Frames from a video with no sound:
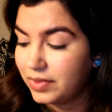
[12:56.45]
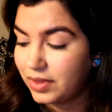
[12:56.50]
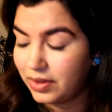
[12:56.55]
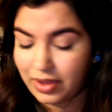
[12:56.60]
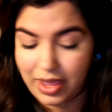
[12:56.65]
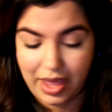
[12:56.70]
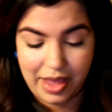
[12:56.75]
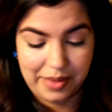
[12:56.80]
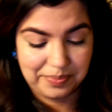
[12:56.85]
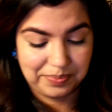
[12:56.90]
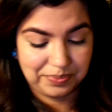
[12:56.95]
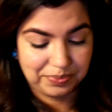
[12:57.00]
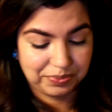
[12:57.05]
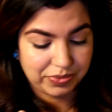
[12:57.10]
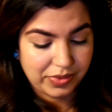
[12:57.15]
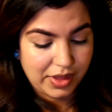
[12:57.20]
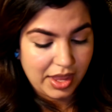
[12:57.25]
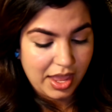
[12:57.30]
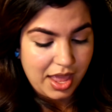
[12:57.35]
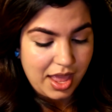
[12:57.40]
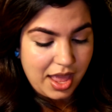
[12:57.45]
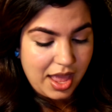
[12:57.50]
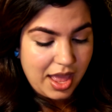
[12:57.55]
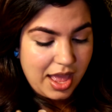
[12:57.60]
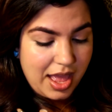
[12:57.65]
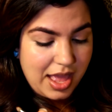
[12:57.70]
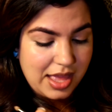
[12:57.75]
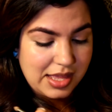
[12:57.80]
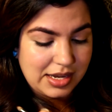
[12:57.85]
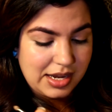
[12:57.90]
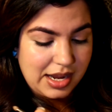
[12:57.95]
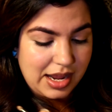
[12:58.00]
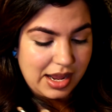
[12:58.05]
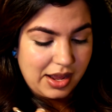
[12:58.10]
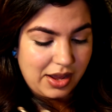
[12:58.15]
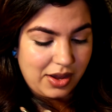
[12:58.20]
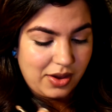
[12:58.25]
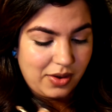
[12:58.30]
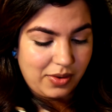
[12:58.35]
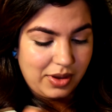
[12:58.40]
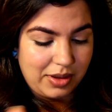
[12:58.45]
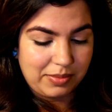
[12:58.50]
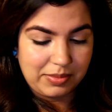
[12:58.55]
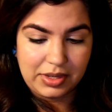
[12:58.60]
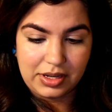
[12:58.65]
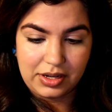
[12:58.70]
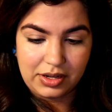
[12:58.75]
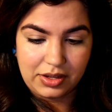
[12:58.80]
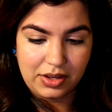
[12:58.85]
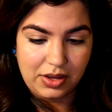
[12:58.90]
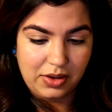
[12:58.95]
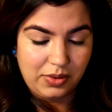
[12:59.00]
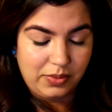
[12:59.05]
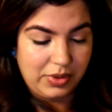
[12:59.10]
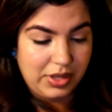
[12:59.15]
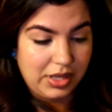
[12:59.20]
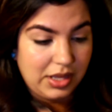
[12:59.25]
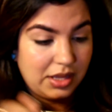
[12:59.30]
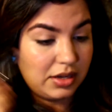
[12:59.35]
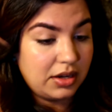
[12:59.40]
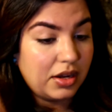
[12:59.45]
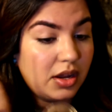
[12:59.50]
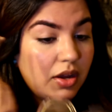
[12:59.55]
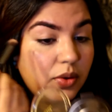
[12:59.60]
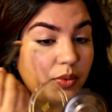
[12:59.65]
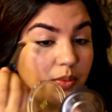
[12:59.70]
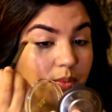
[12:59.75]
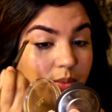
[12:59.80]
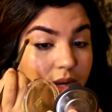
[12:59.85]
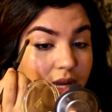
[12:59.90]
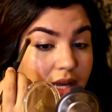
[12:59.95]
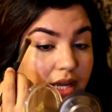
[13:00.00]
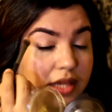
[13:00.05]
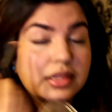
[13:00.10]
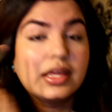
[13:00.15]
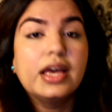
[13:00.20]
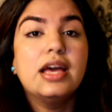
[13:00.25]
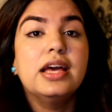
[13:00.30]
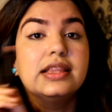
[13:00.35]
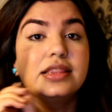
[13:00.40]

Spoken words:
Okay. And now I'm gonna go in with